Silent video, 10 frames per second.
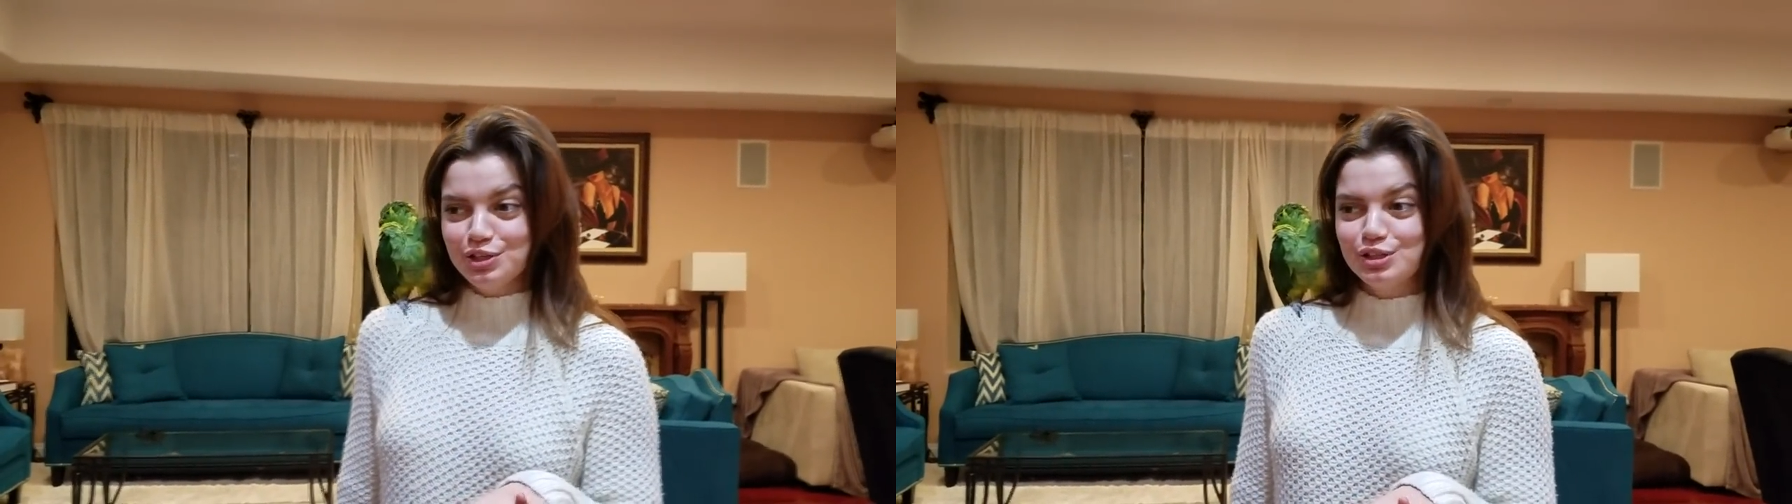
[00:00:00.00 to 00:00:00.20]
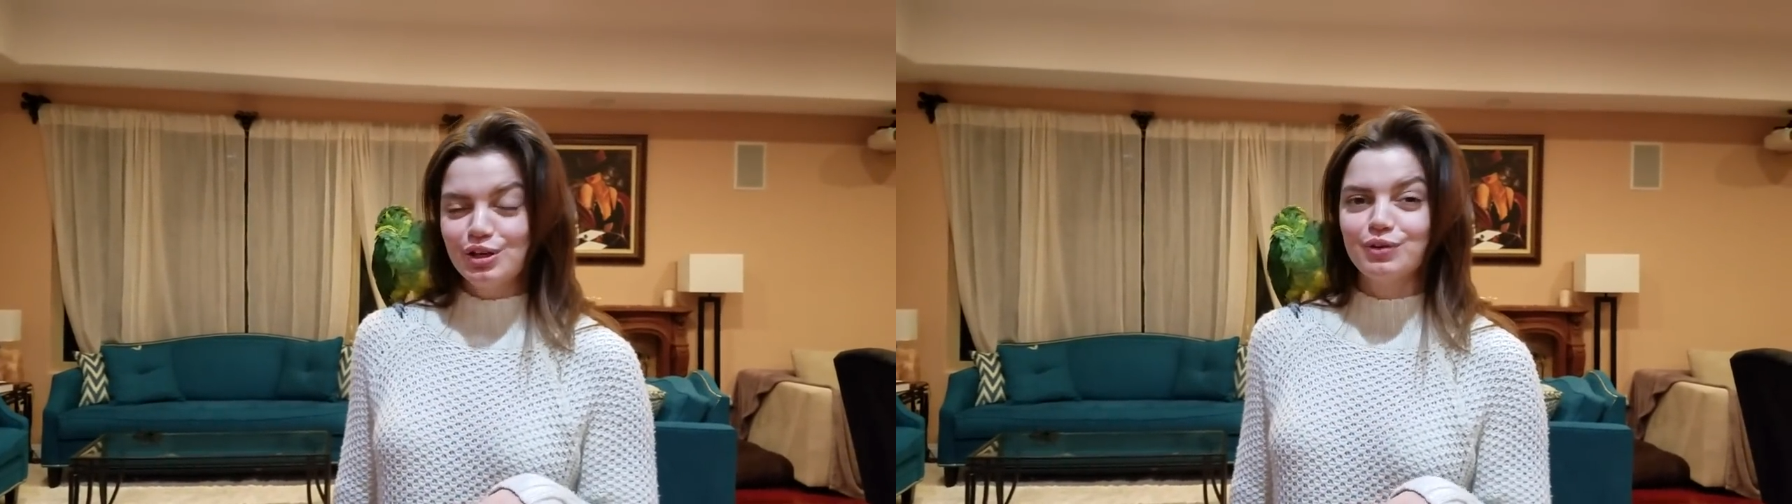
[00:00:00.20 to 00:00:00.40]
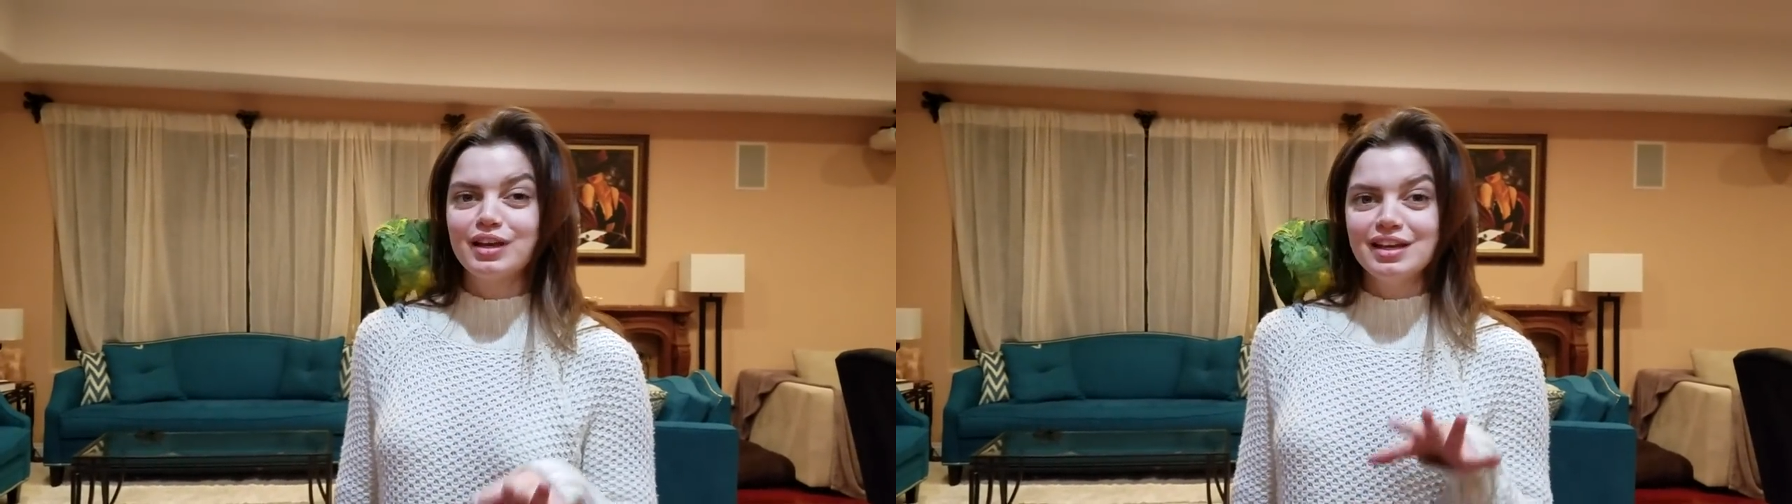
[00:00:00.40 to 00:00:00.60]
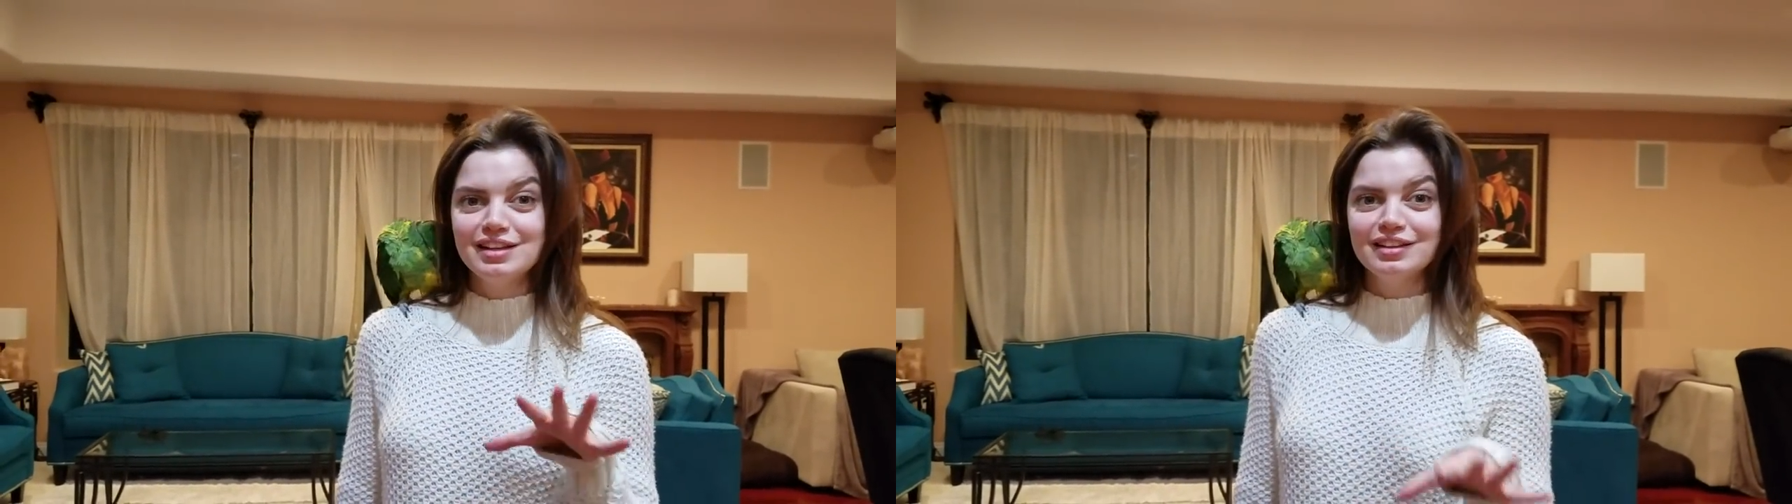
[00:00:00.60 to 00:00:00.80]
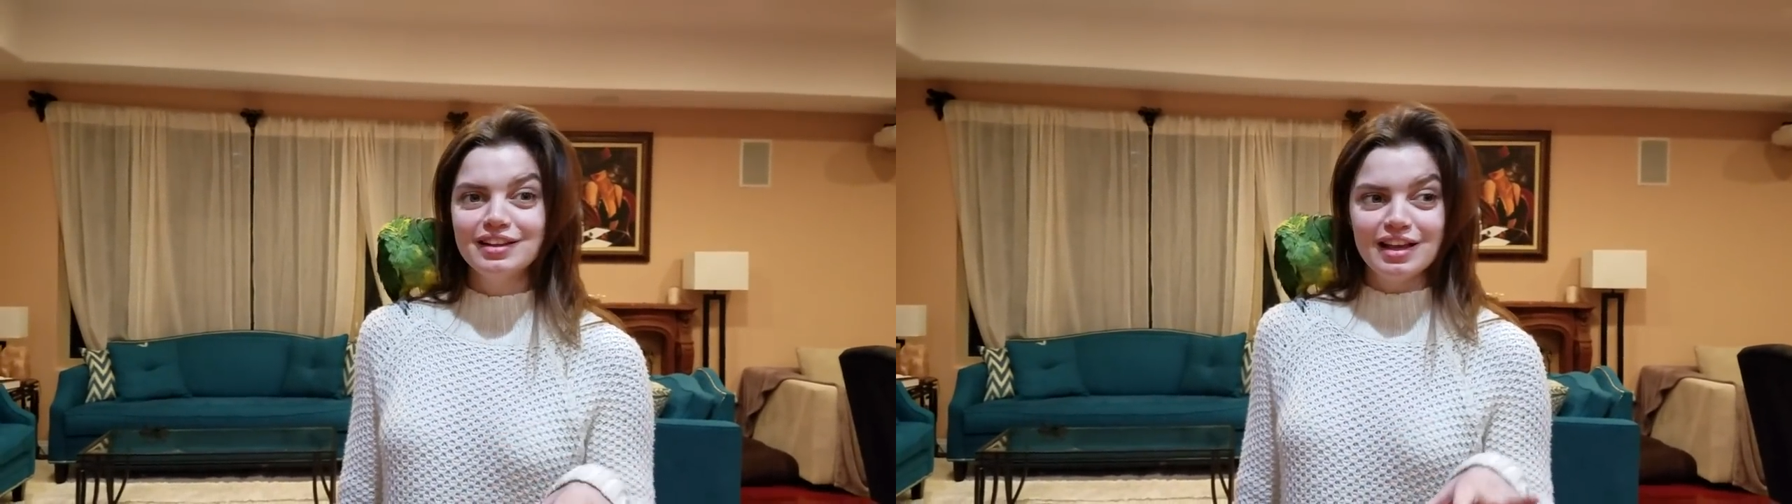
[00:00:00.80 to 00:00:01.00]
So
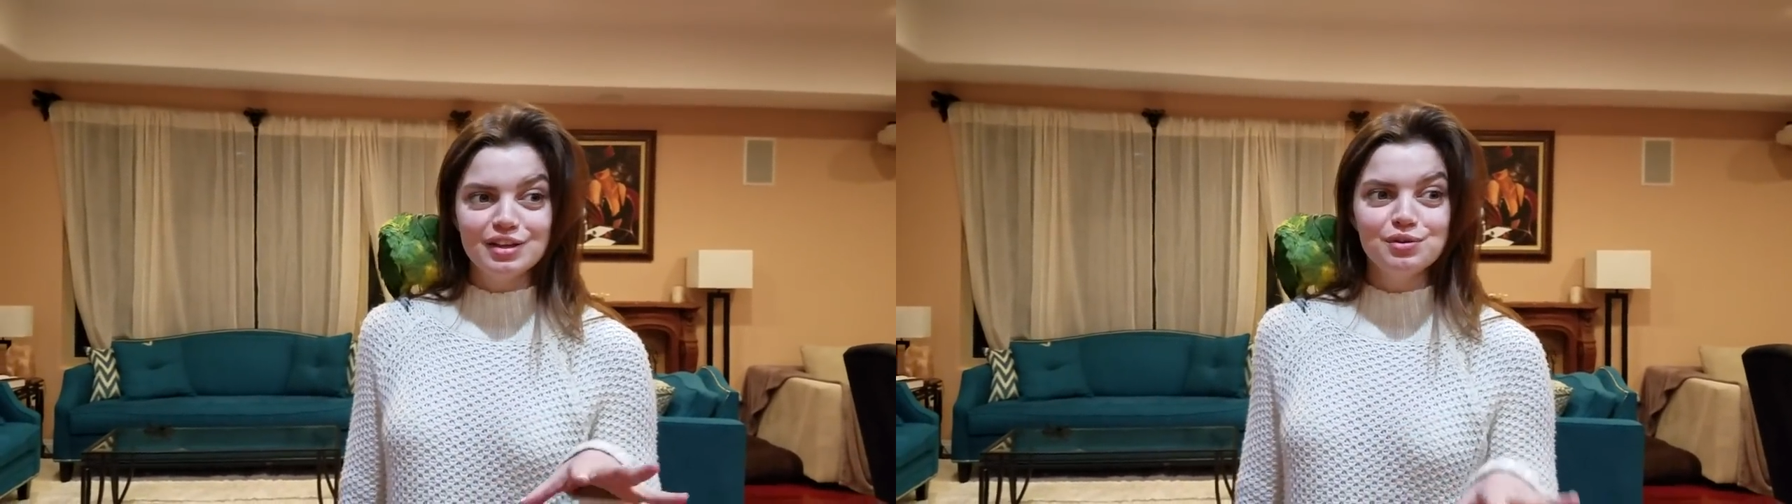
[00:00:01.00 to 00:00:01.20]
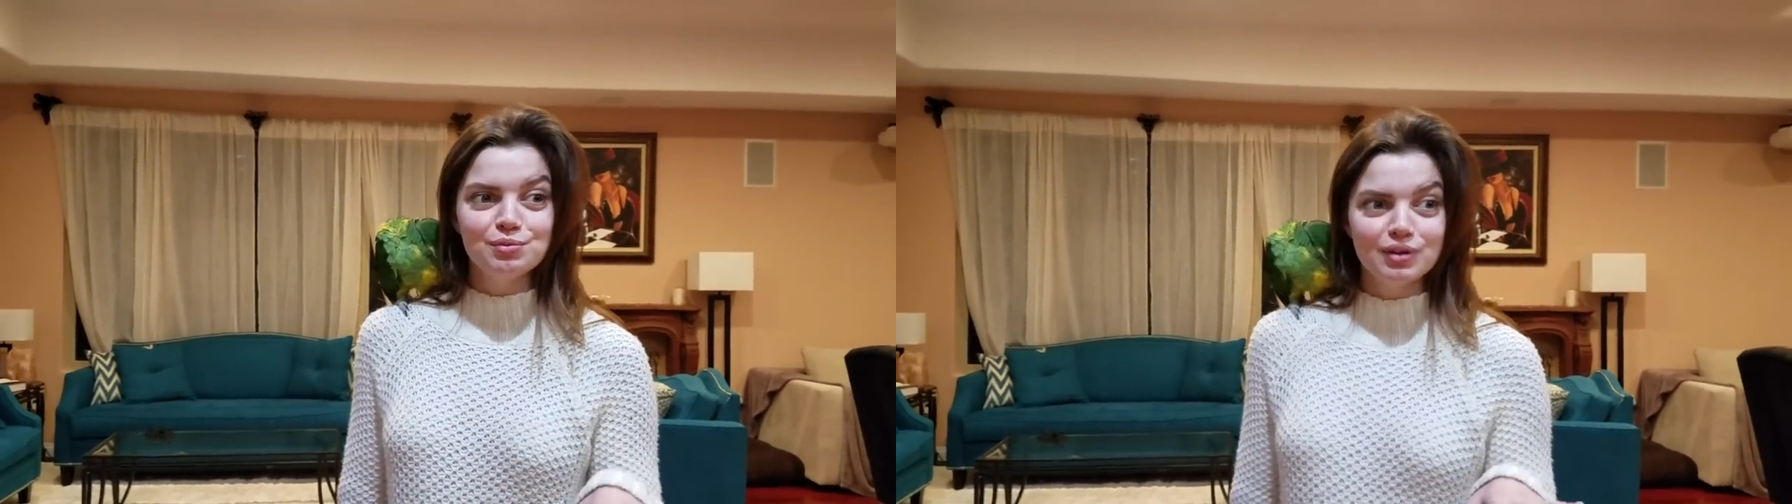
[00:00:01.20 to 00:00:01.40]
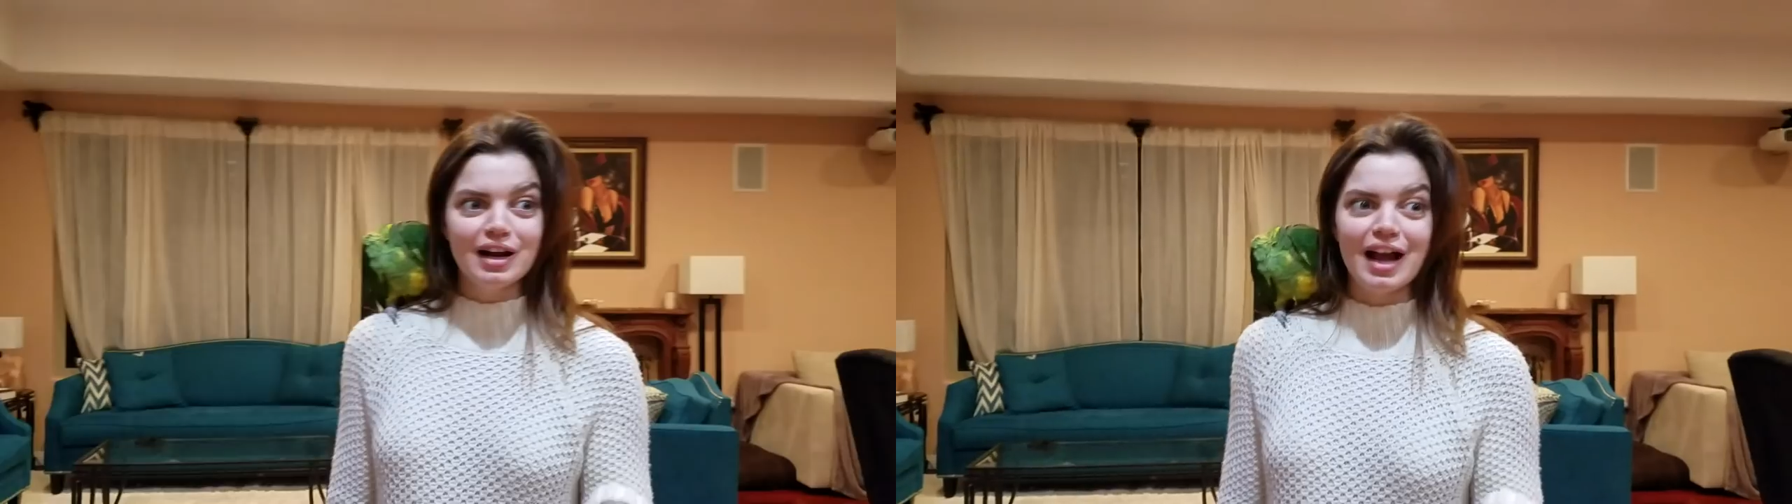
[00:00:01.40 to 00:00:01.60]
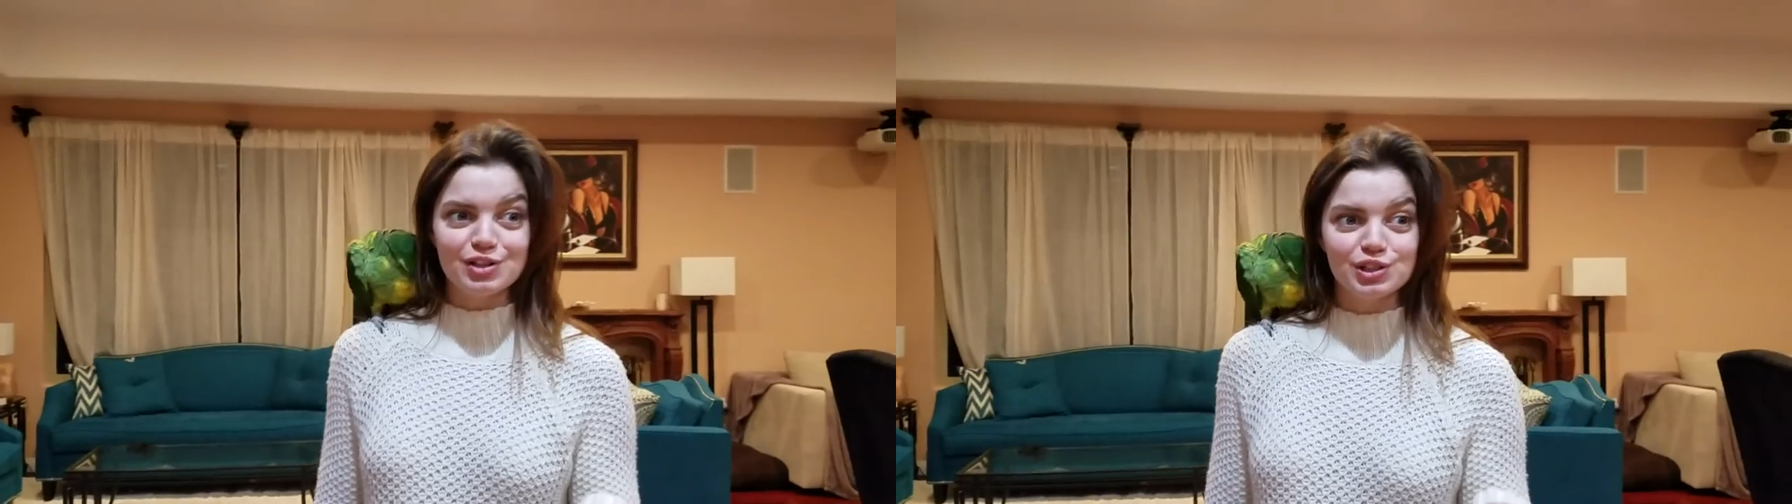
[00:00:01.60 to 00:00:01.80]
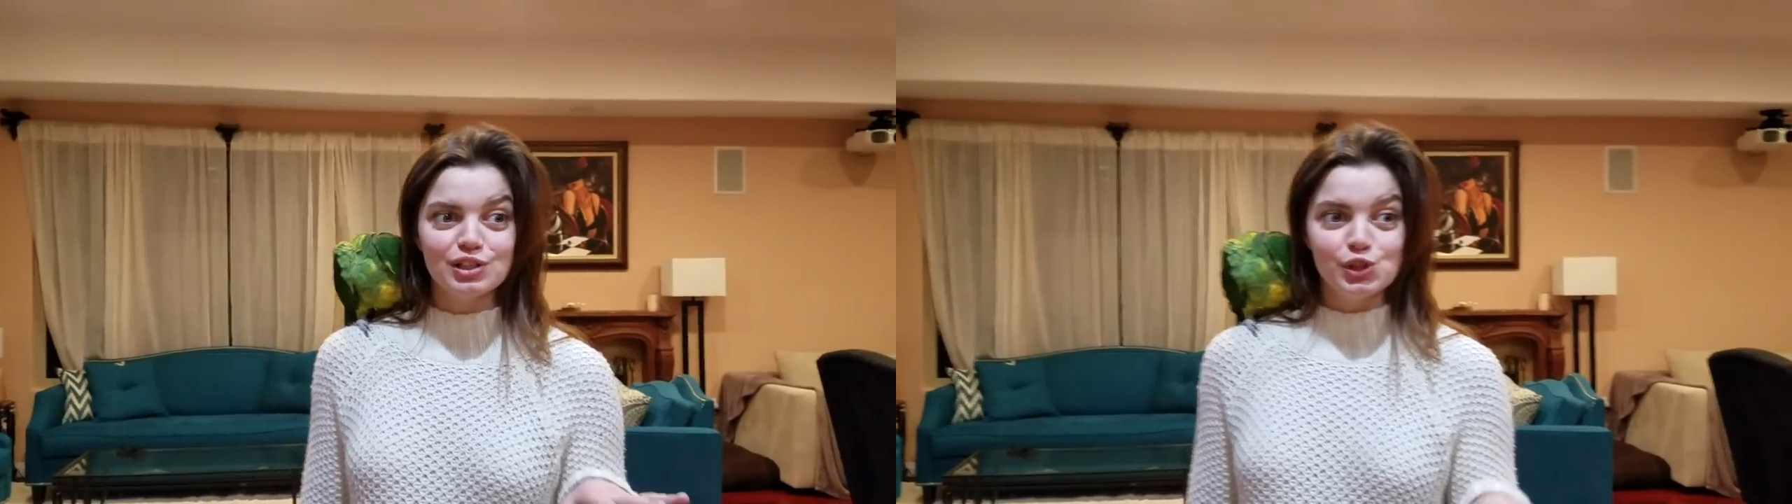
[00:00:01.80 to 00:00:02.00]
you were
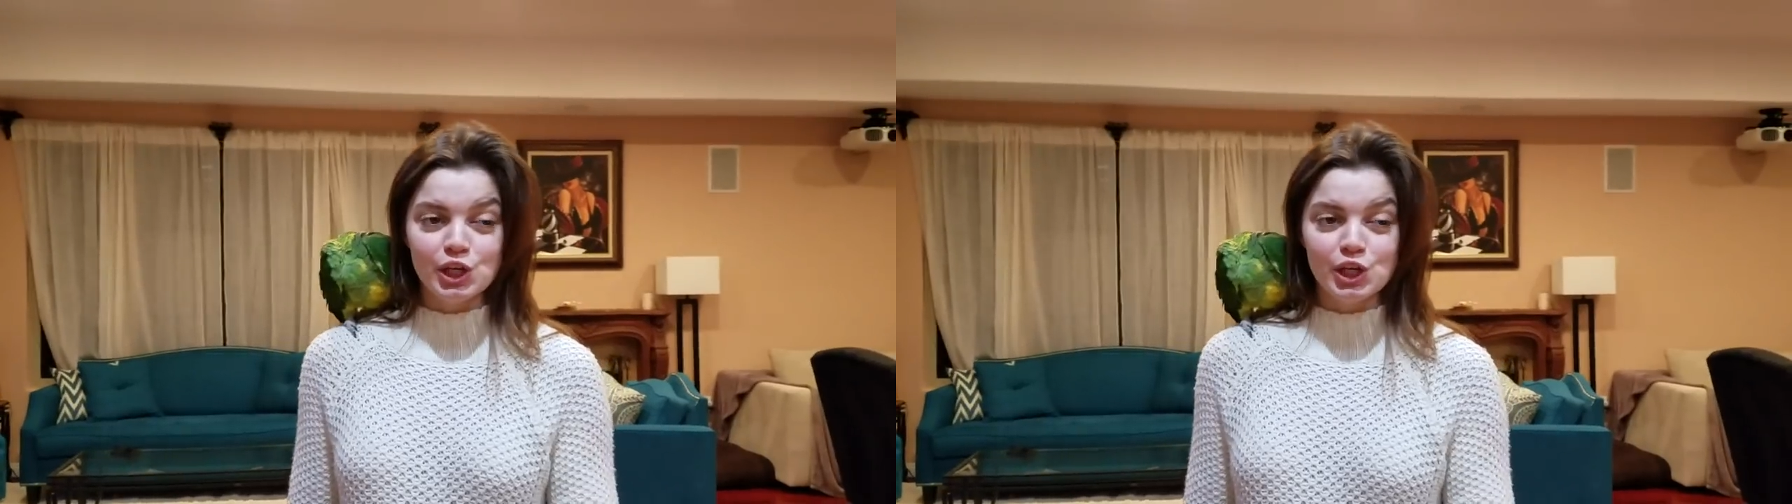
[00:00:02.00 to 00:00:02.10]
actually